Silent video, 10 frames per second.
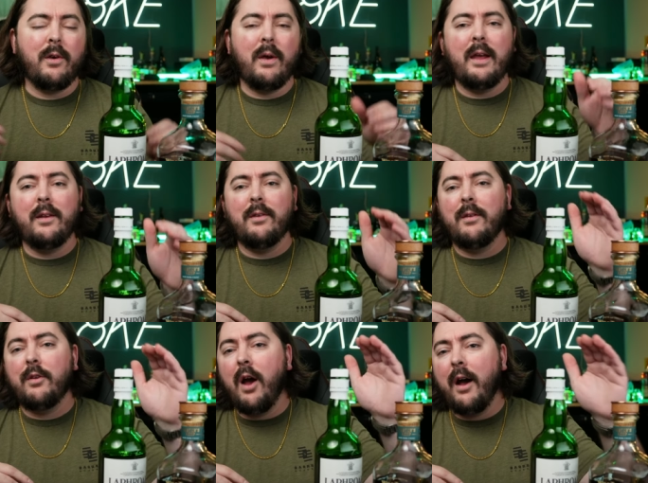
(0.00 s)
go ahead and
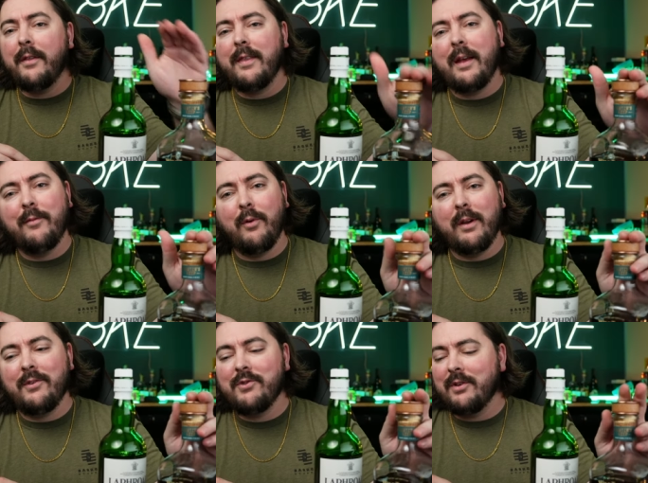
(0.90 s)
hunt that
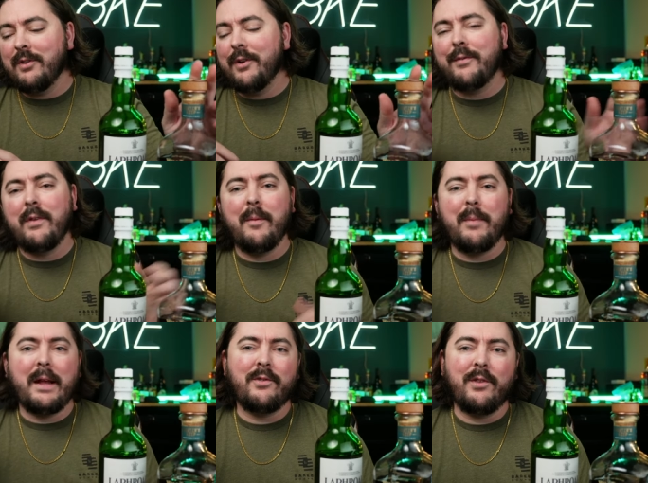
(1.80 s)
voyage, look for
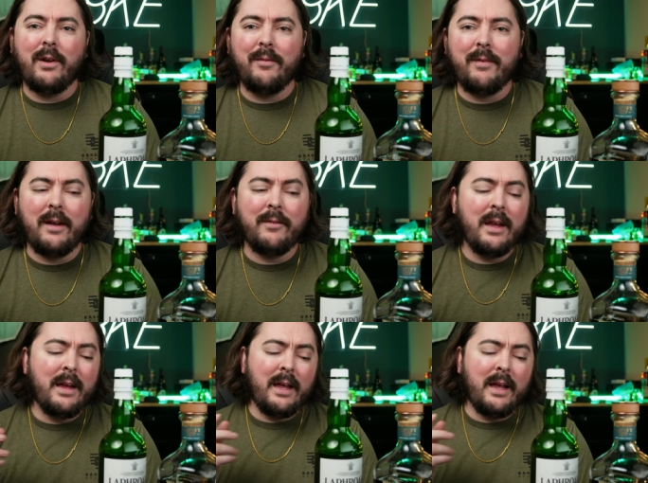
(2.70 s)
that batch 35.